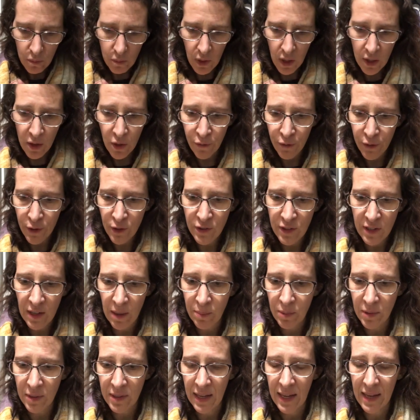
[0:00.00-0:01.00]
the first
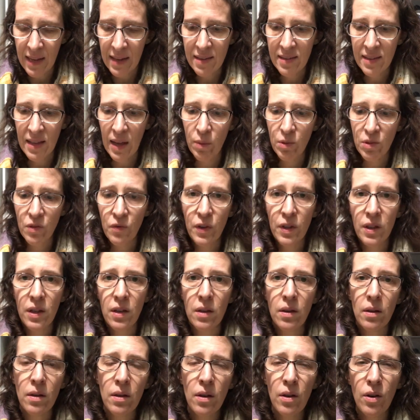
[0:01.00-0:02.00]
couple days I was
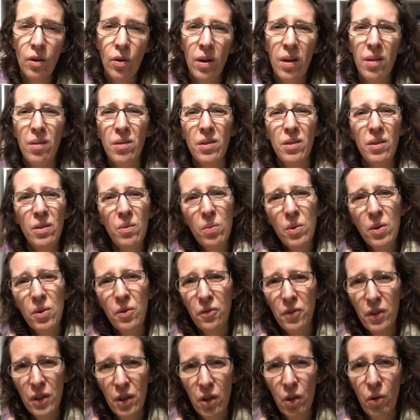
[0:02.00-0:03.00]
feeling, you know, I weren't
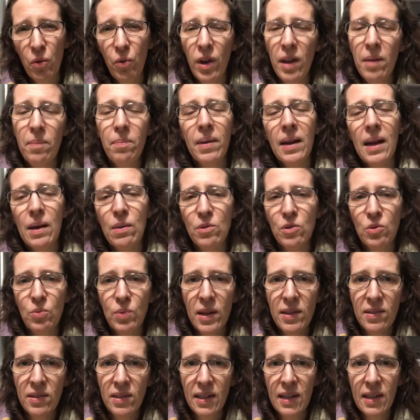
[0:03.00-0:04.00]
feeling great, but I was
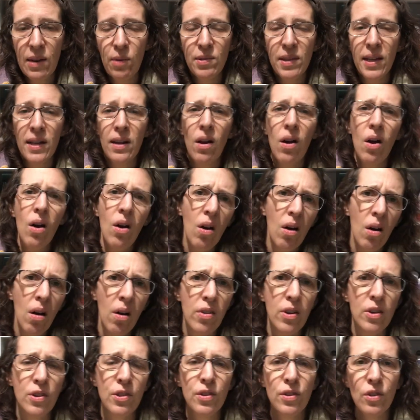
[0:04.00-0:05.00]
resting and I was like, oh,
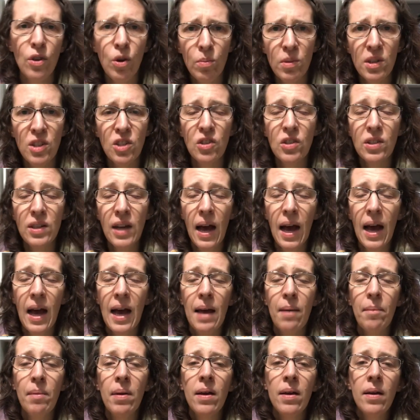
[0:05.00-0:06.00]
there's so much
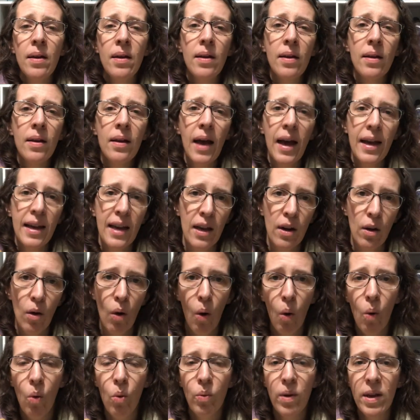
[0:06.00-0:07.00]
time. I got a
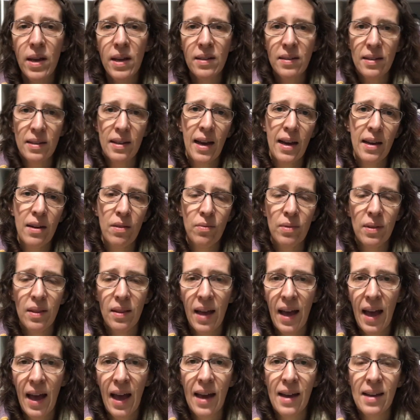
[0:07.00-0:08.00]
whole week to kind of
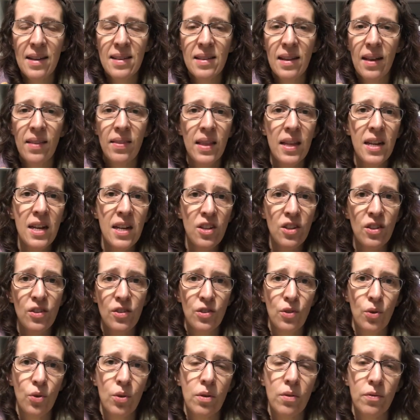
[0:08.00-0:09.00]
relax, and then it
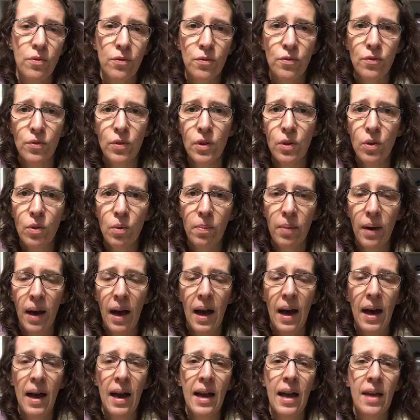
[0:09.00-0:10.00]
just sort of flew
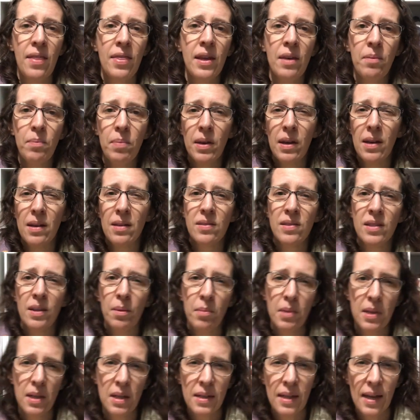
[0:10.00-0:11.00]
by. I think because
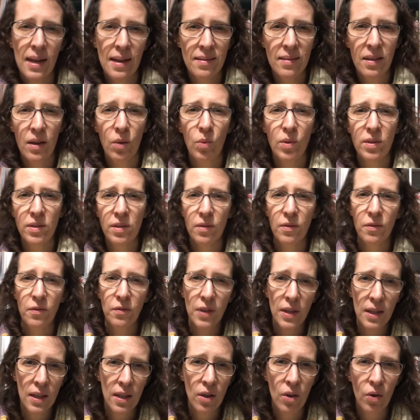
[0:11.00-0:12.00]
some of the days I wasn't
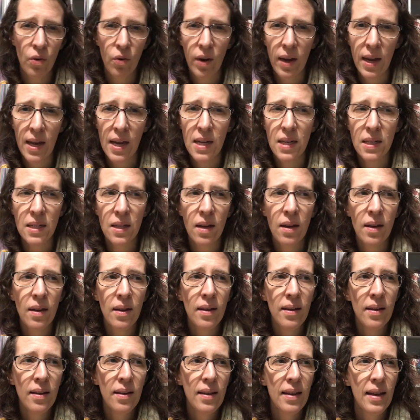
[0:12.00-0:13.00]
feeling great,
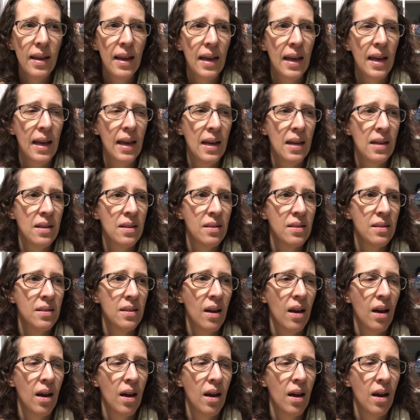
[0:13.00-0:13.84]
and